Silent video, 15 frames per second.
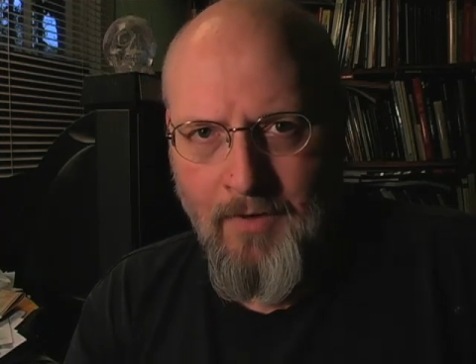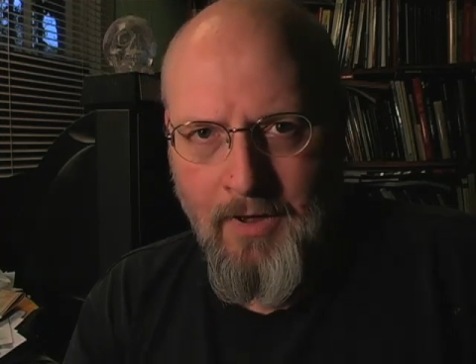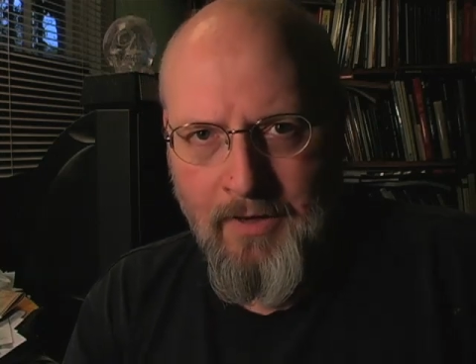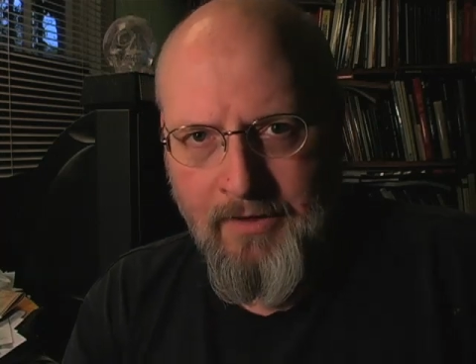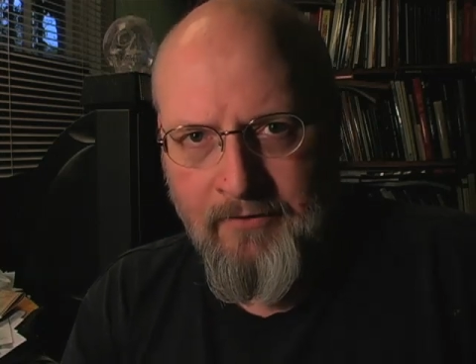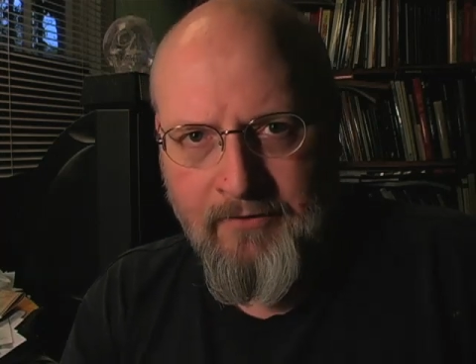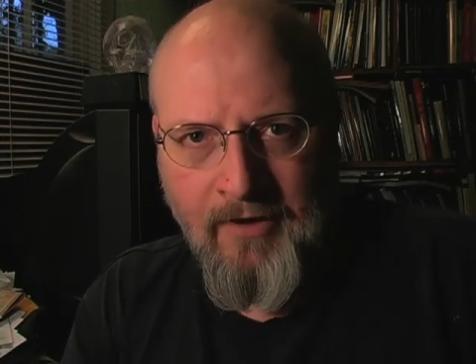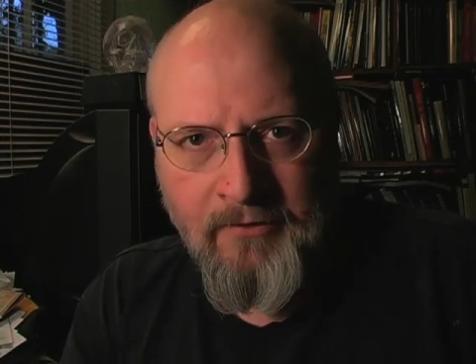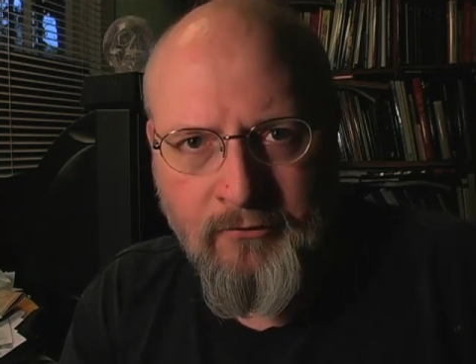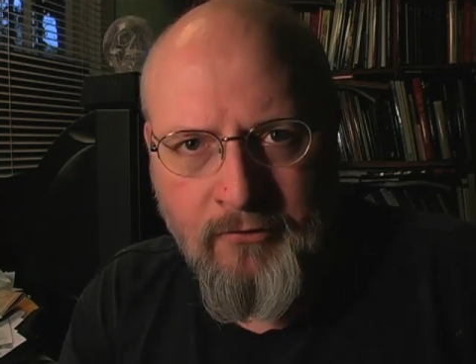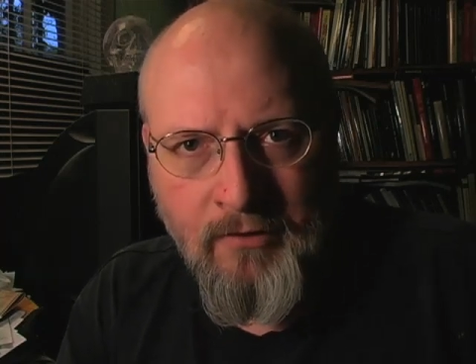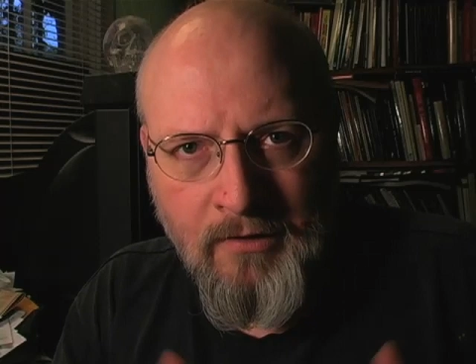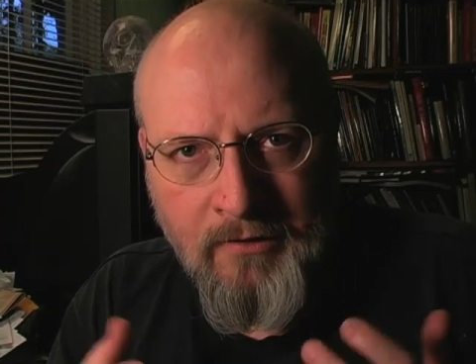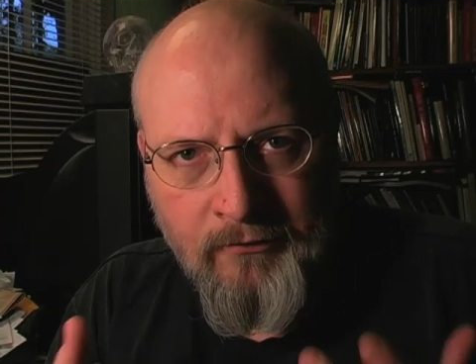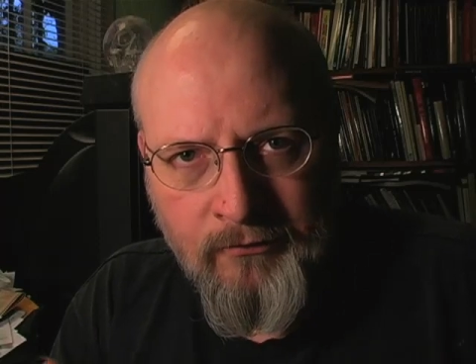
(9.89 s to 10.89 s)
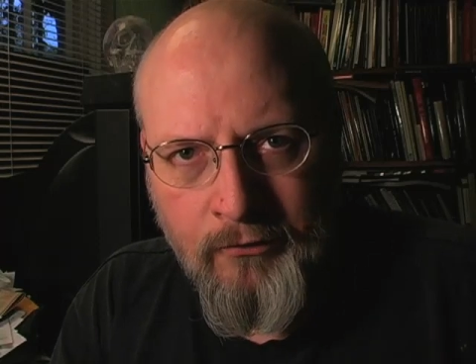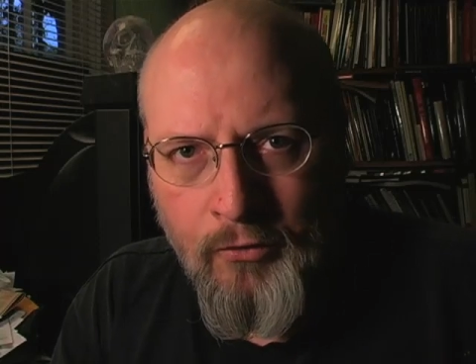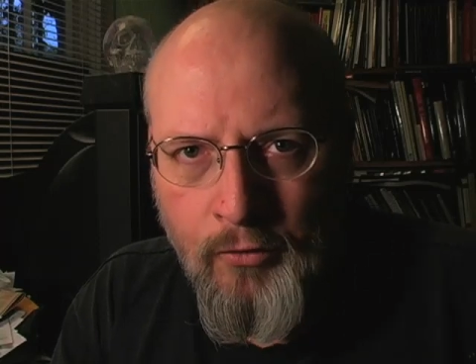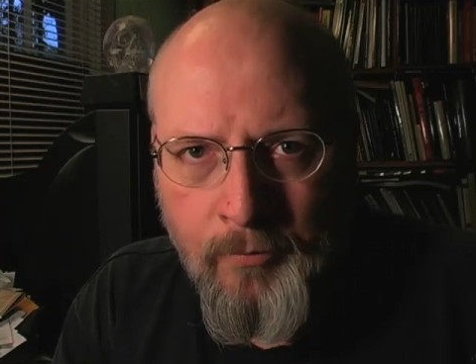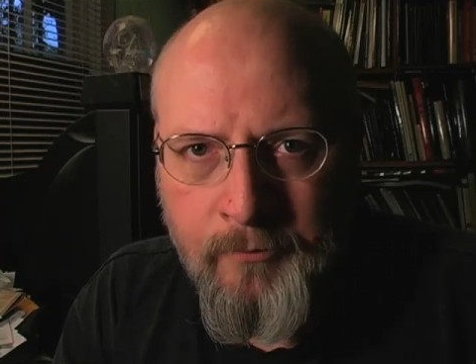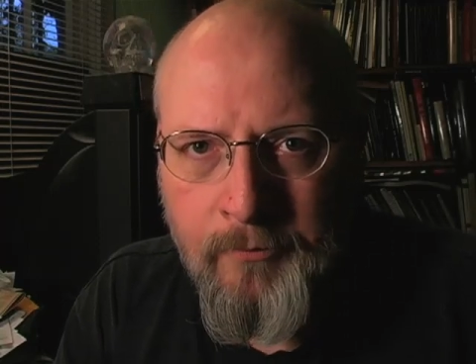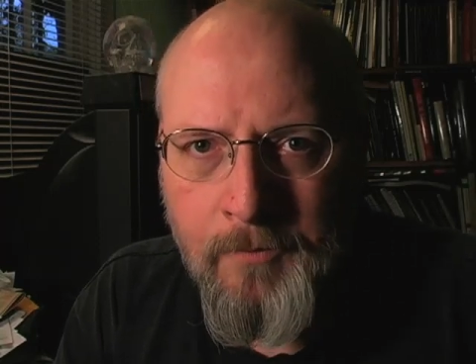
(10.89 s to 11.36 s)
unintentionally
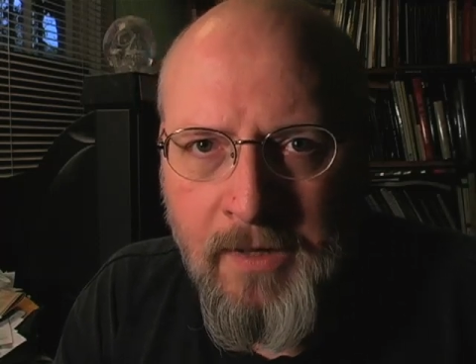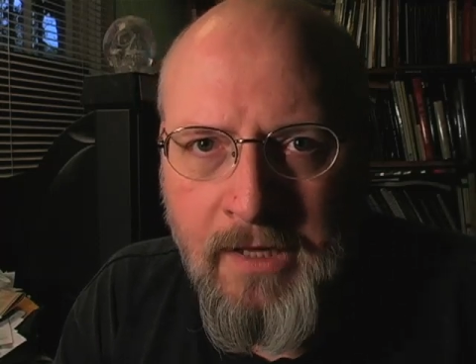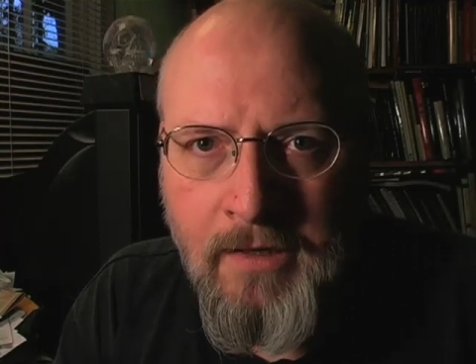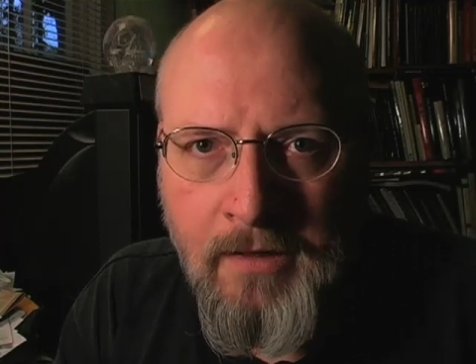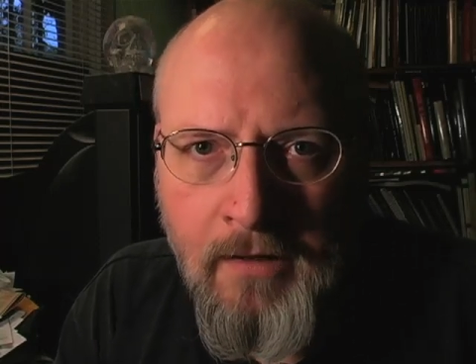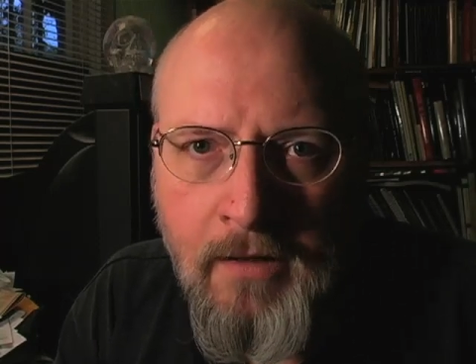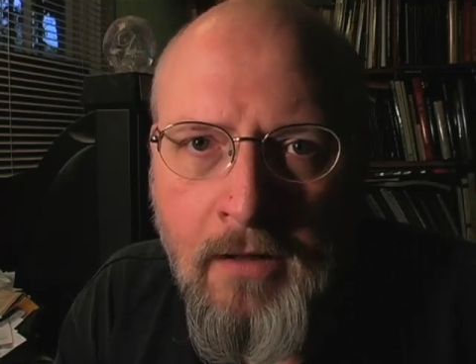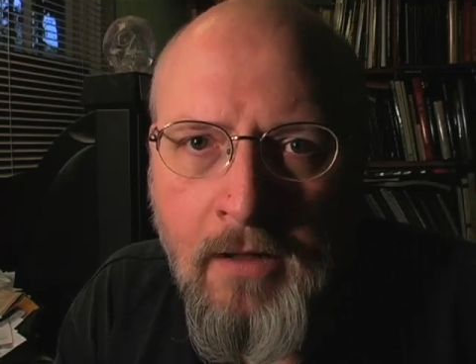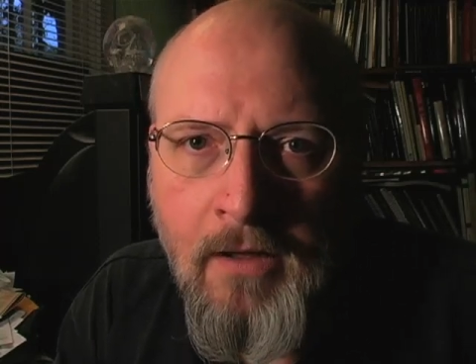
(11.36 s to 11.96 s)
scooped me